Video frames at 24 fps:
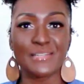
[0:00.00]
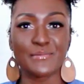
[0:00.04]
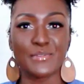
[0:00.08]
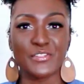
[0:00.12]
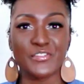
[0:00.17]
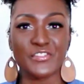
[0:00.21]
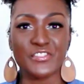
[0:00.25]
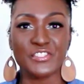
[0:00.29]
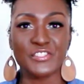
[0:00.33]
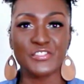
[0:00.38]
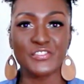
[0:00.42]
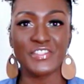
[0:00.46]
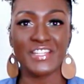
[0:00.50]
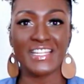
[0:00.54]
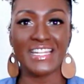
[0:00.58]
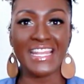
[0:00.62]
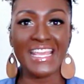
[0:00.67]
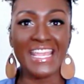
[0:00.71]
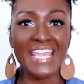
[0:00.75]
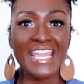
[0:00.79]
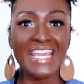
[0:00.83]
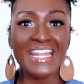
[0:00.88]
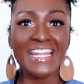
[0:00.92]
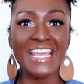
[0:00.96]
so much for tuning
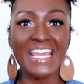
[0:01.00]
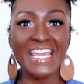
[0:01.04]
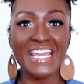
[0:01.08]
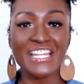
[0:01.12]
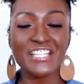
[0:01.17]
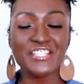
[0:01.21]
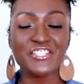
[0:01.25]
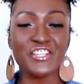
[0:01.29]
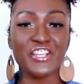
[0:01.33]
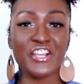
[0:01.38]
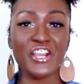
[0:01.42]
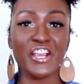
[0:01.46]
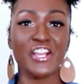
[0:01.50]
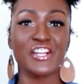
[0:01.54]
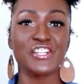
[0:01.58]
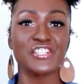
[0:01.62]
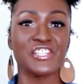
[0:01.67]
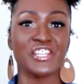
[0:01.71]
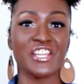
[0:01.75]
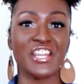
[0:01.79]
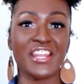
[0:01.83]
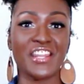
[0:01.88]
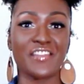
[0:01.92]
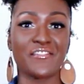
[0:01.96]
in. It is your girl
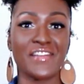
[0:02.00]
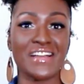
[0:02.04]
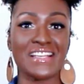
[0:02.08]
Chanelle